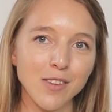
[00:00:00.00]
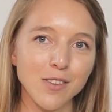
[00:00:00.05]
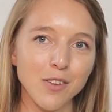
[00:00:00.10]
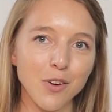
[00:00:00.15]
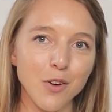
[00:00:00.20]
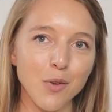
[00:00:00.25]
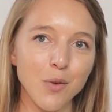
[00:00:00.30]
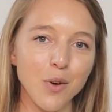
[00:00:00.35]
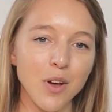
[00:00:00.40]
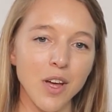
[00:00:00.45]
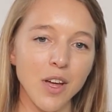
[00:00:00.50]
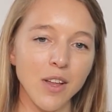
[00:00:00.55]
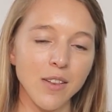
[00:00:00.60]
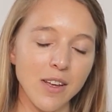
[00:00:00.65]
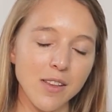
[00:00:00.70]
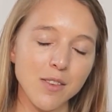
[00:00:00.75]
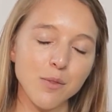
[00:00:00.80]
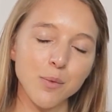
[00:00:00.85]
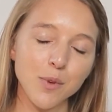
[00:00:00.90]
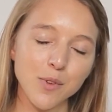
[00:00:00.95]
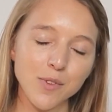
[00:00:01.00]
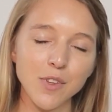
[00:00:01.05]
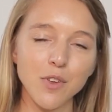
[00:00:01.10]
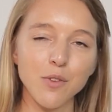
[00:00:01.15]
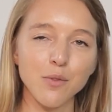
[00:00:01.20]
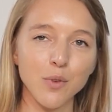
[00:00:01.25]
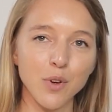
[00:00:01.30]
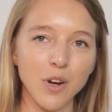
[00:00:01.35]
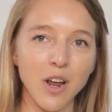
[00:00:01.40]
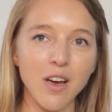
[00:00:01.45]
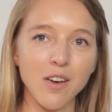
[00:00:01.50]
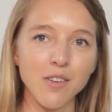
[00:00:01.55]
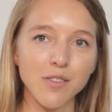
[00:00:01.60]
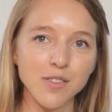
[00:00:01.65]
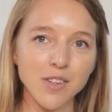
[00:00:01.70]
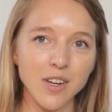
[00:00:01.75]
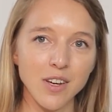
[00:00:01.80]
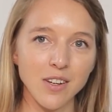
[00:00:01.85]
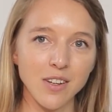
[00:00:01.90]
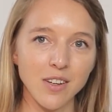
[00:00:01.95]
So that's mostly of what
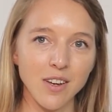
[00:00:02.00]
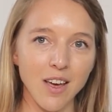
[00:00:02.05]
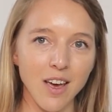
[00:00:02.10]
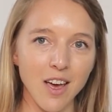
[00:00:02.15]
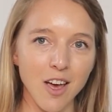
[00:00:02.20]
I've done